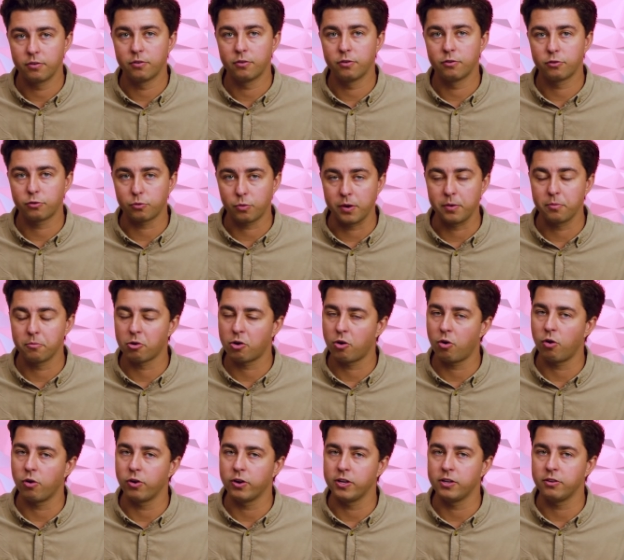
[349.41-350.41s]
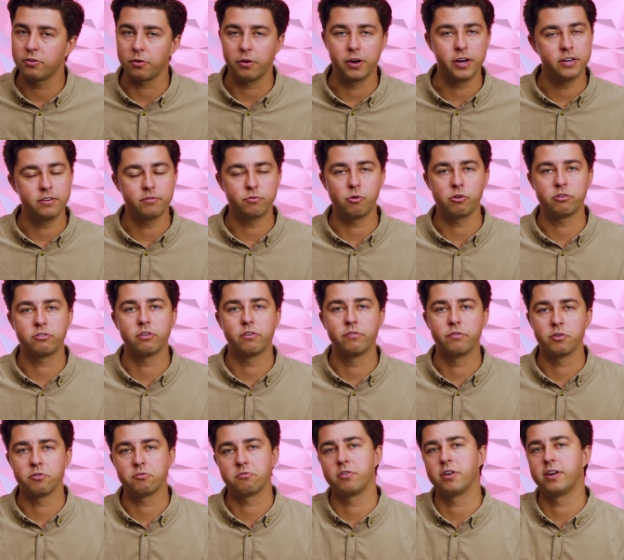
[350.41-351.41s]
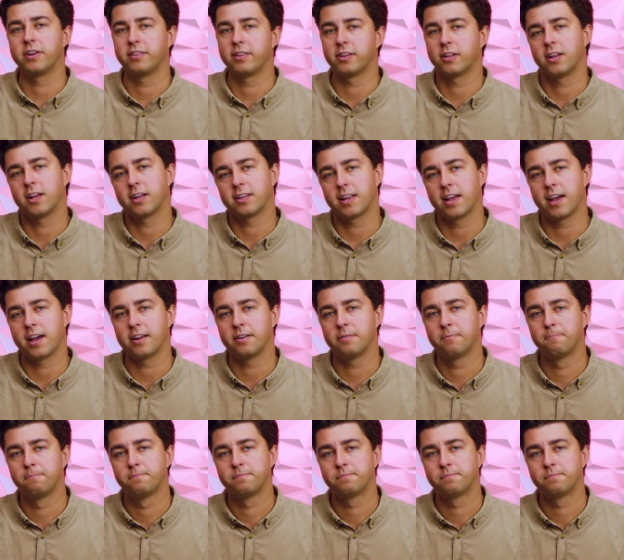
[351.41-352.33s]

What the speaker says: screen recordings or any voiceovers or anything like that.